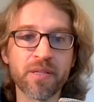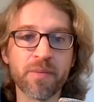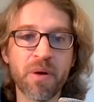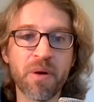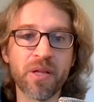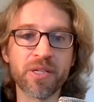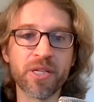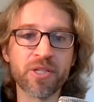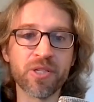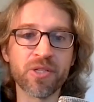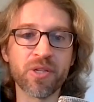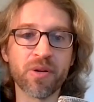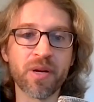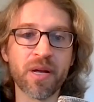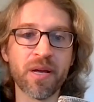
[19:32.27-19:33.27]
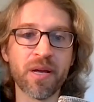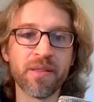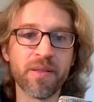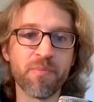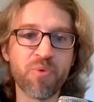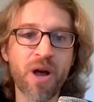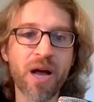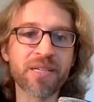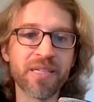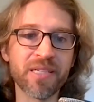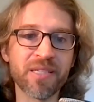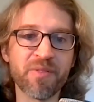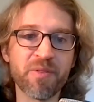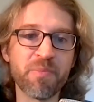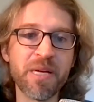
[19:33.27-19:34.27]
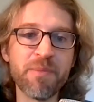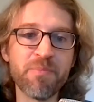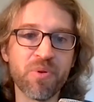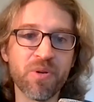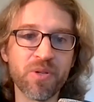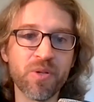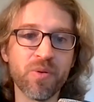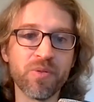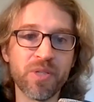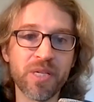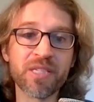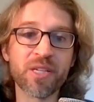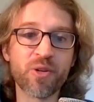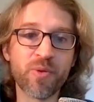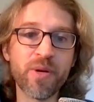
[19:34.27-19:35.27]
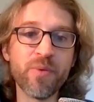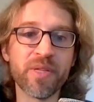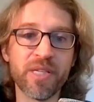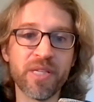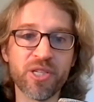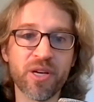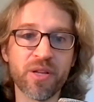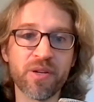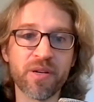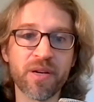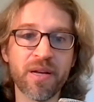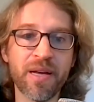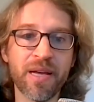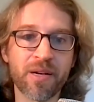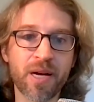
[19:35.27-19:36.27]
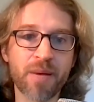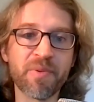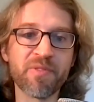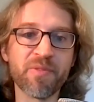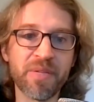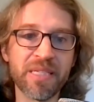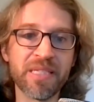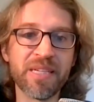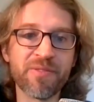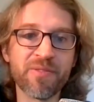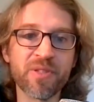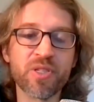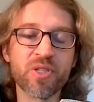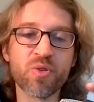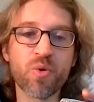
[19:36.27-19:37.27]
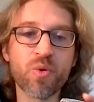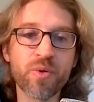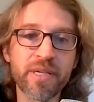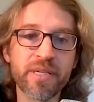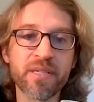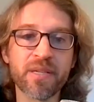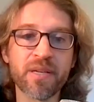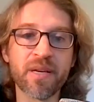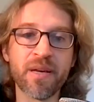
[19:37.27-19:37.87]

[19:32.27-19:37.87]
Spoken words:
The politicians are the proxies of the people who disagree with each other and are coming from these different stories.